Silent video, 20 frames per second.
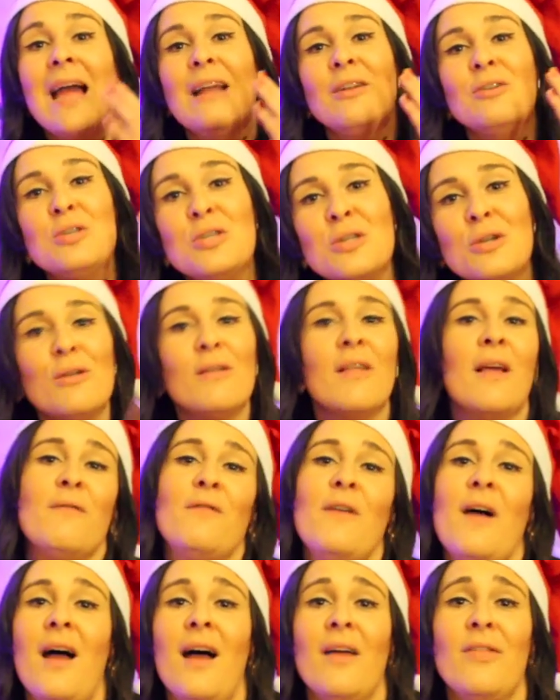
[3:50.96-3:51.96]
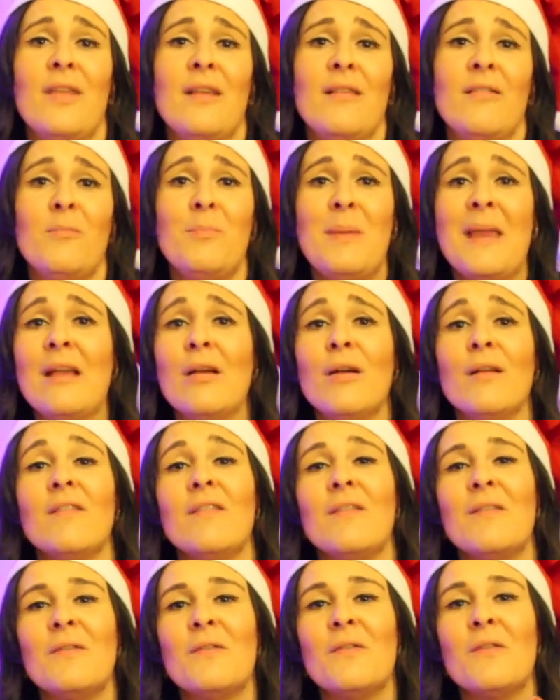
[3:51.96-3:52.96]
And do that for others,
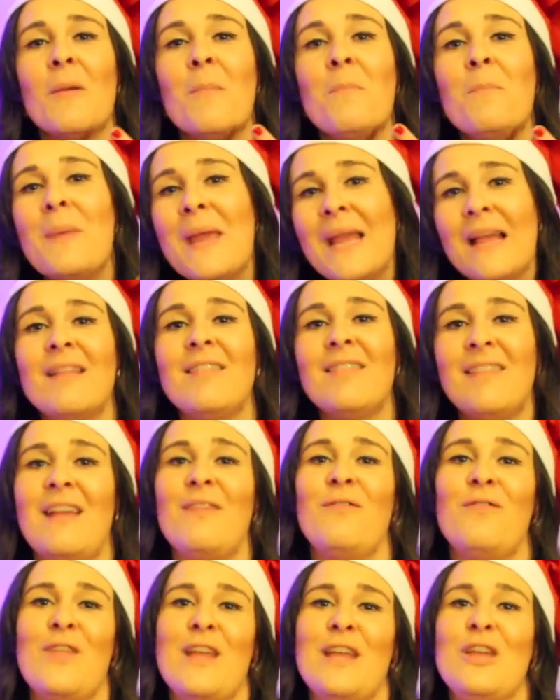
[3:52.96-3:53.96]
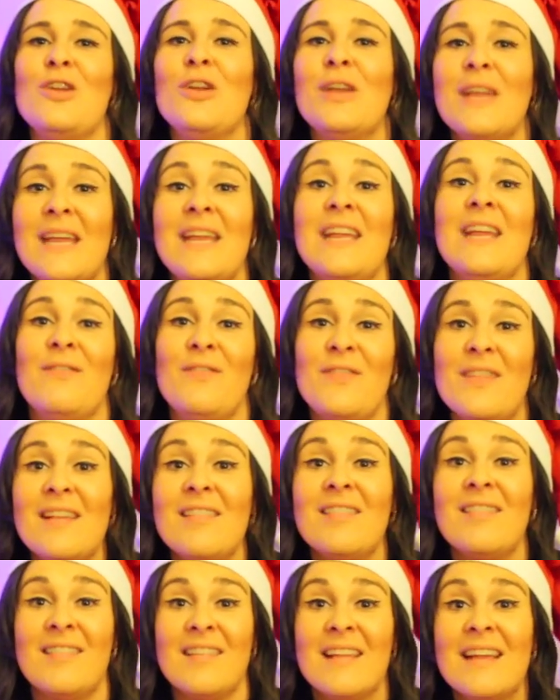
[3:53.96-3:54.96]
because the biggest gift that you can give
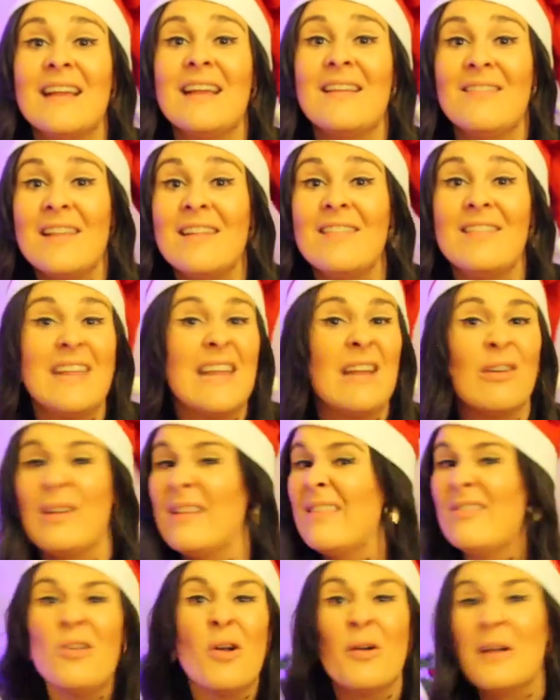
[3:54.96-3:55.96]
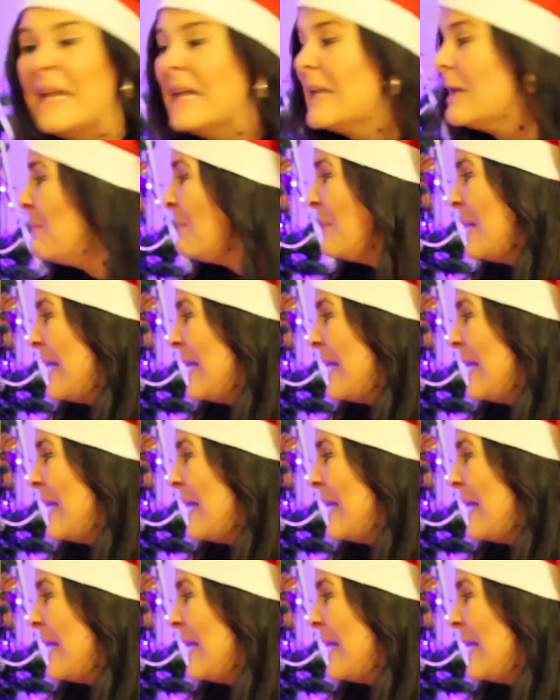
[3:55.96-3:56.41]
this year is not going to